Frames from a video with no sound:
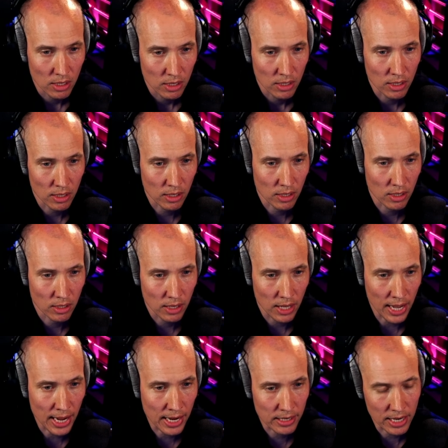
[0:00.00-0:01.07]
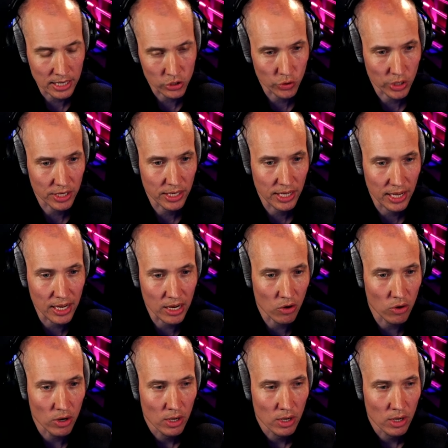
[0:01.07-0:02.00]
And as you can hear,